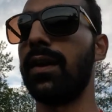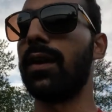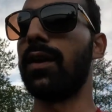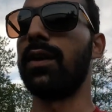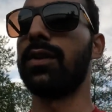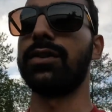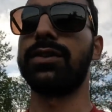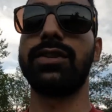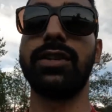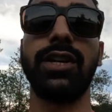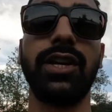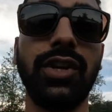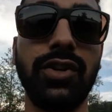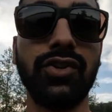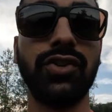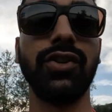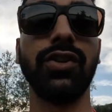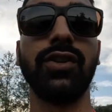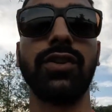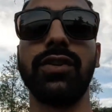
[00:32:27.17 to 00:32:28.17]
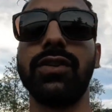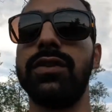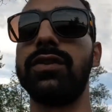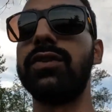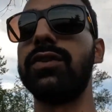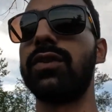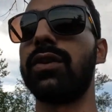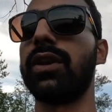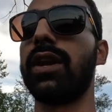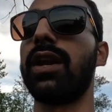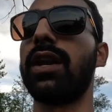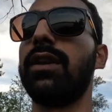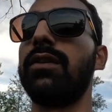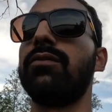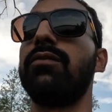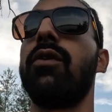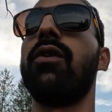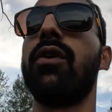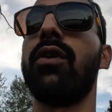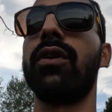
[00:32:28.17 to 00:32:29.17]
uh, sieges or any
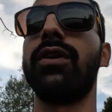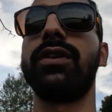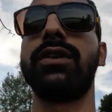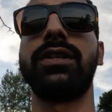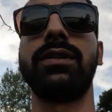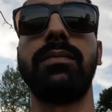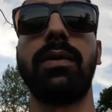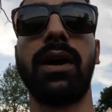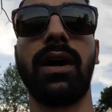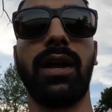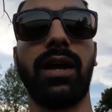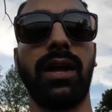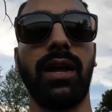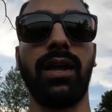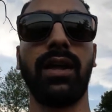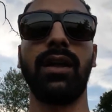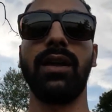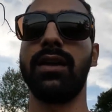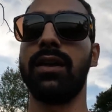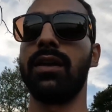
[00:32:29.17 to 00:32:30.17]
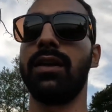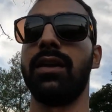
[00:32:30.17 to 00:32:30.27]
wars by